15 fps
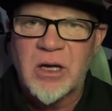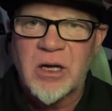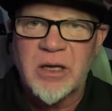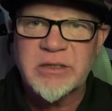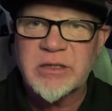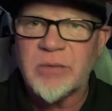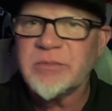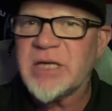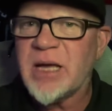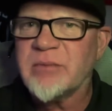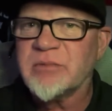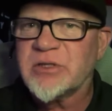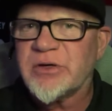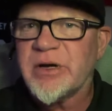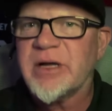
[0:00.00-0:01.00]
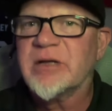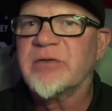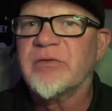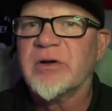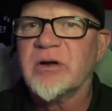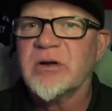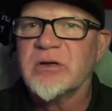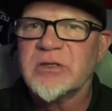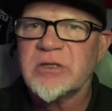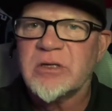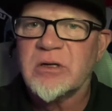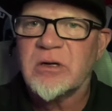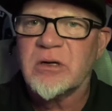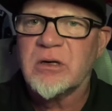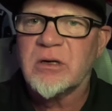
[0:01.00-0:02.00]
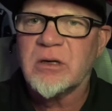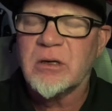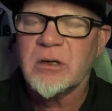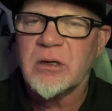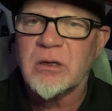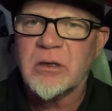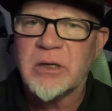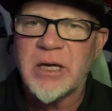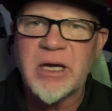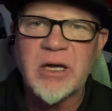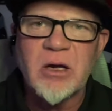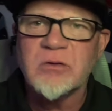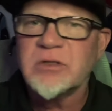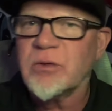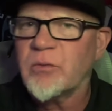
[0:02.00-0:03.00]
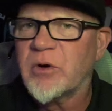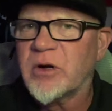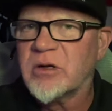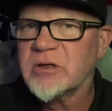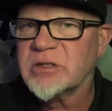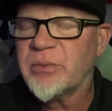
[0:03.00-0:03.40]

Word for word: Sometimes transfers, they go somewhere else